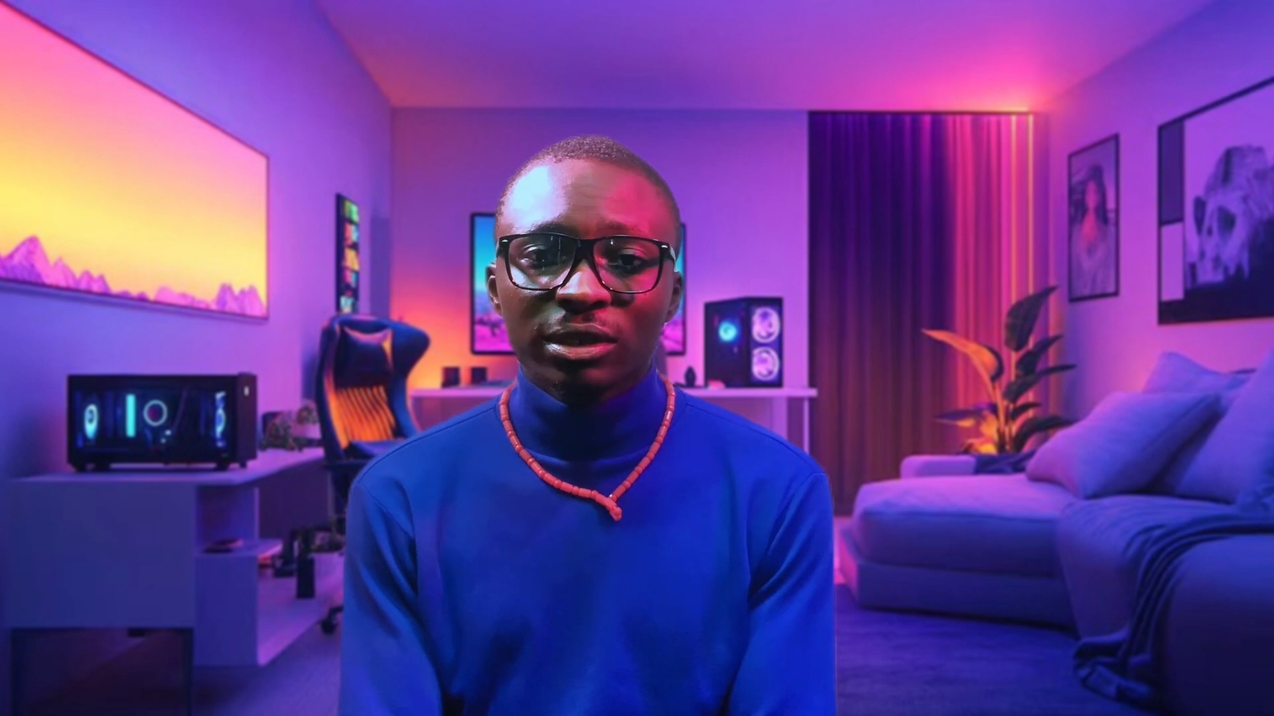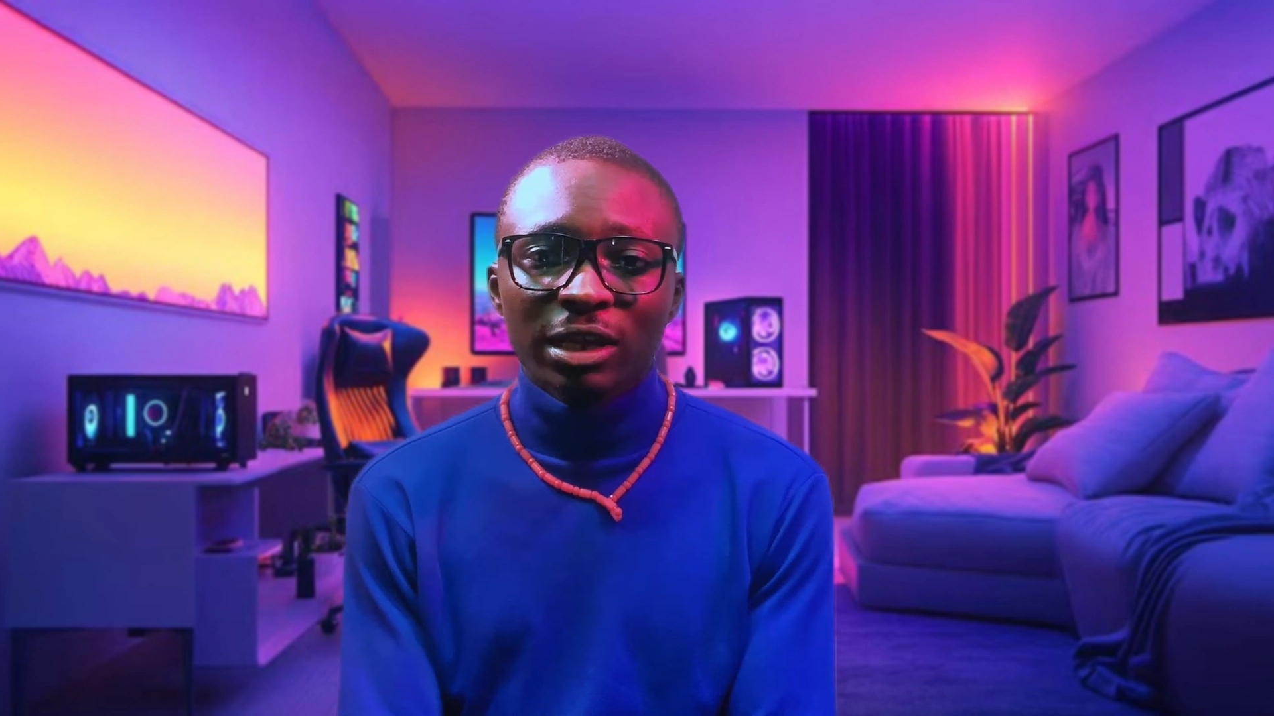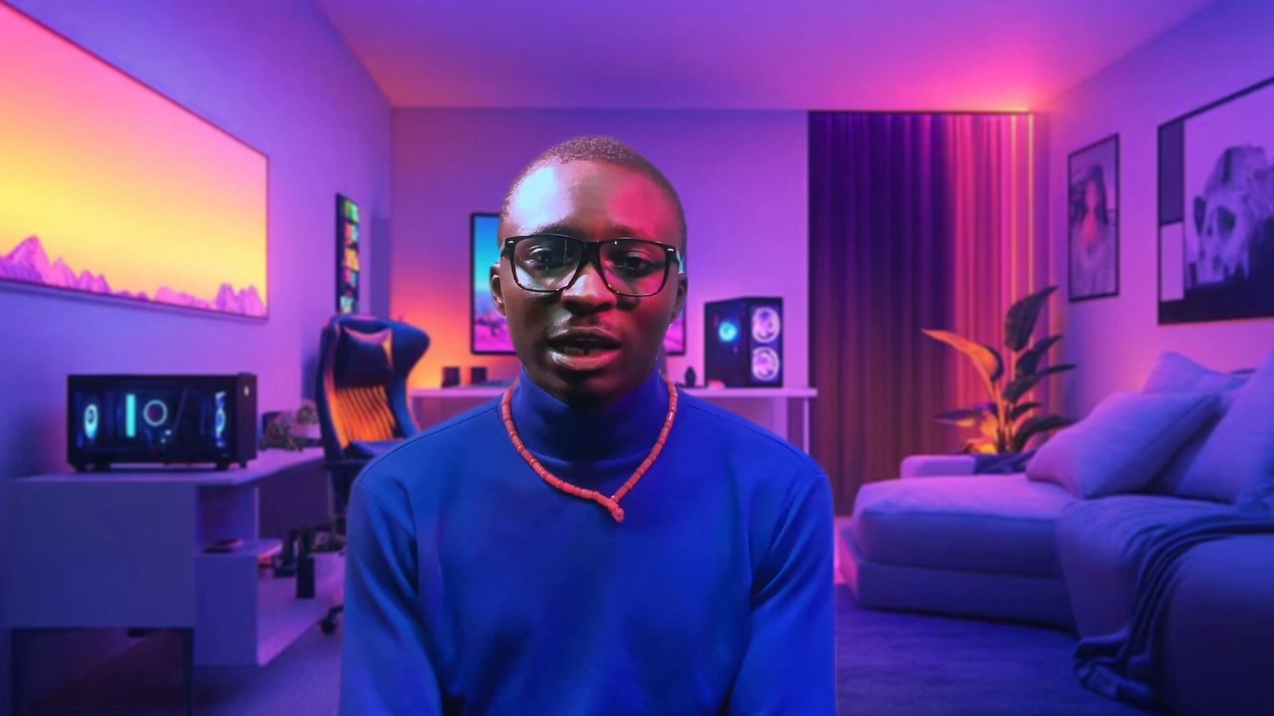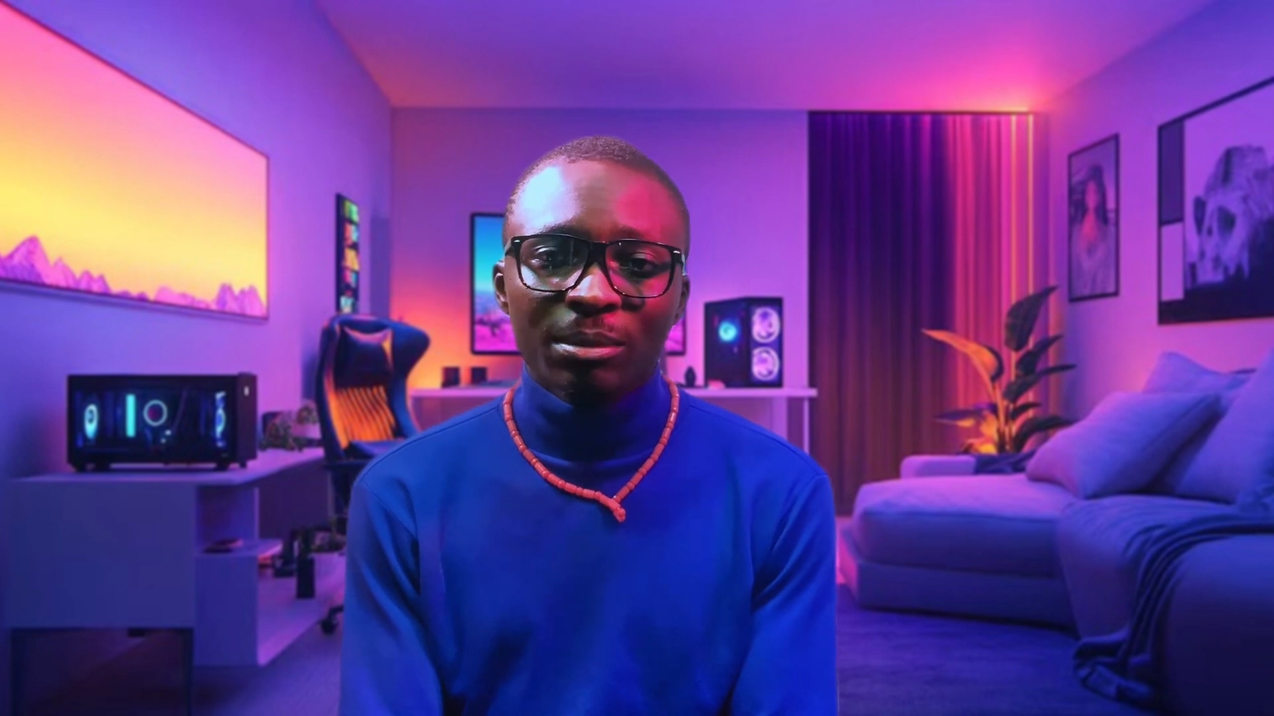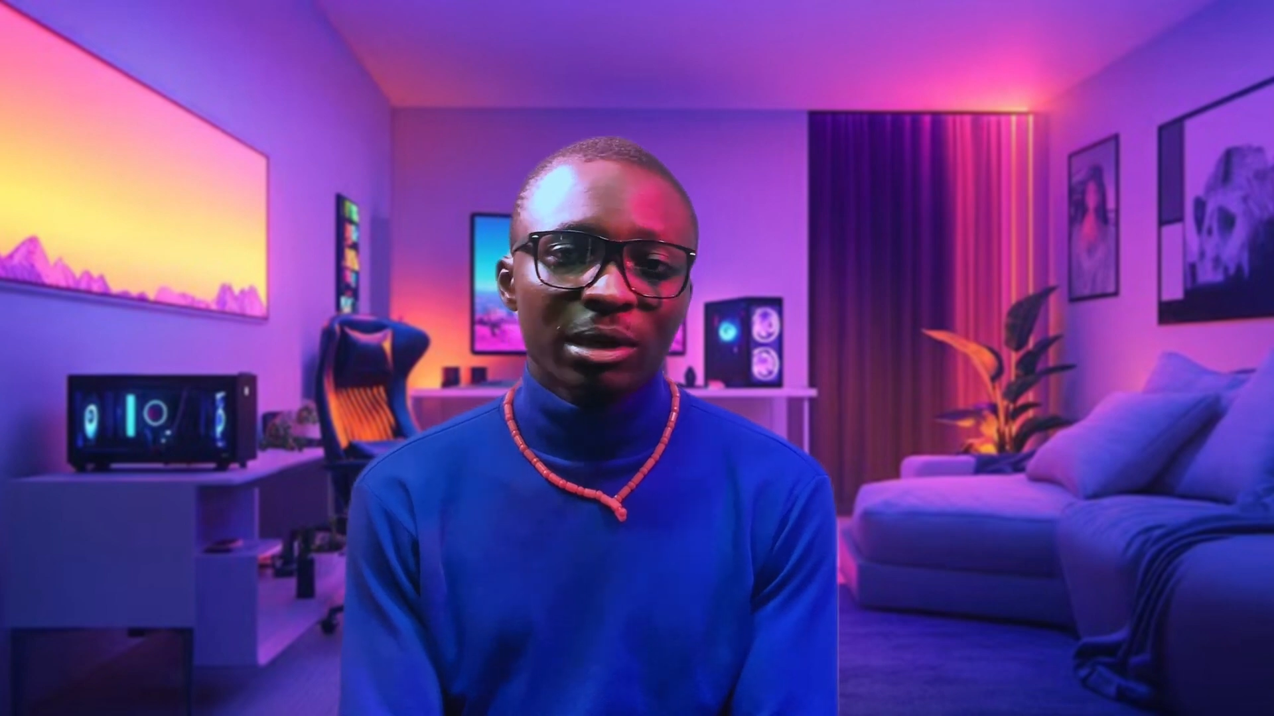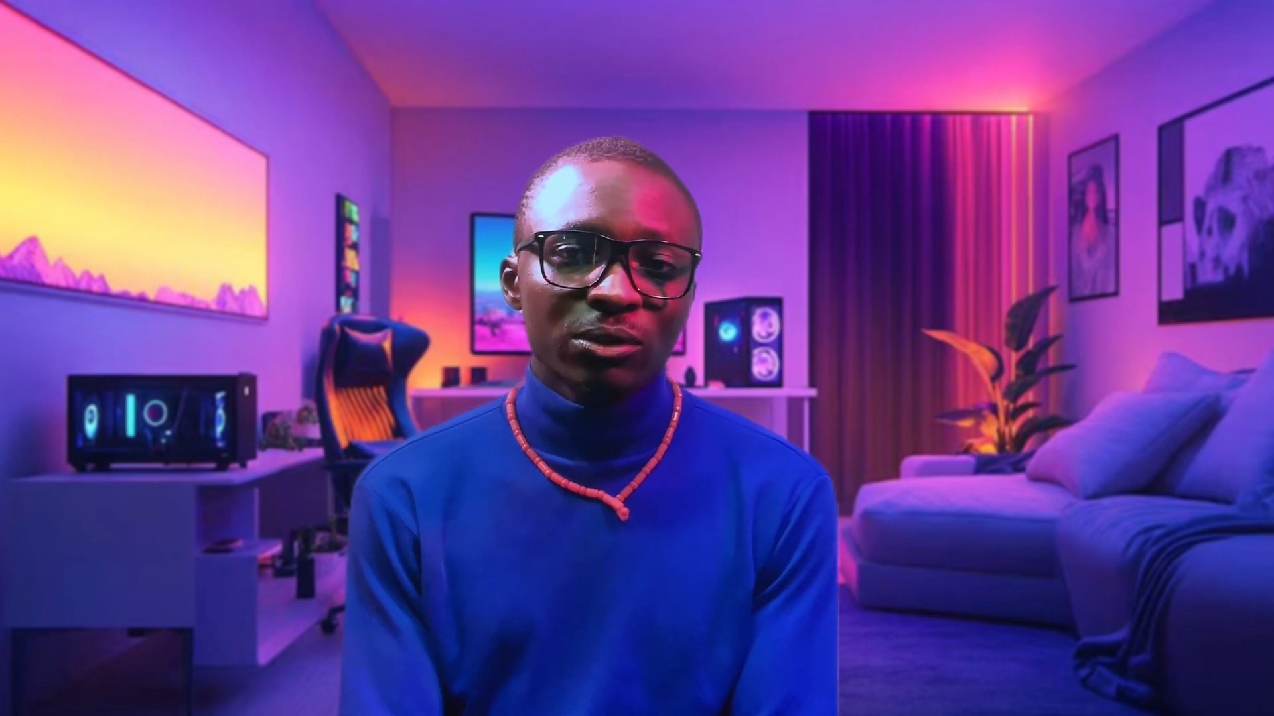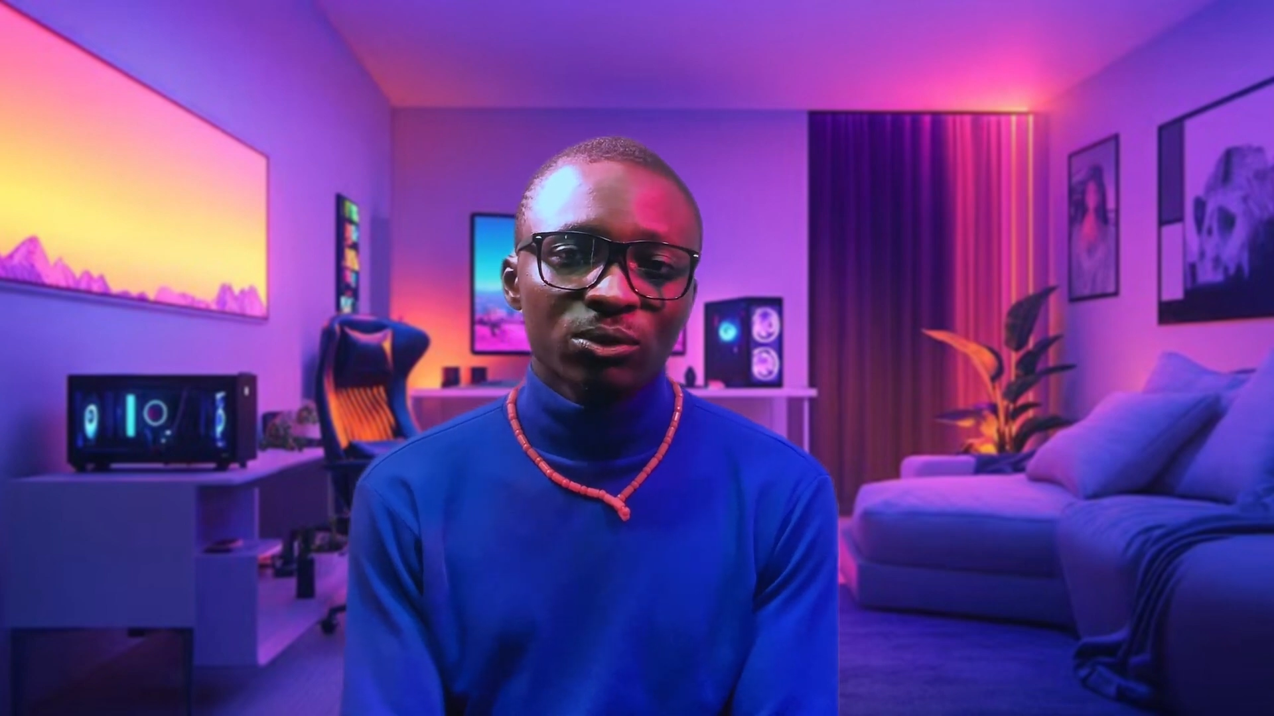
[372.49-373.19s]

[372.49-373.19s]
time and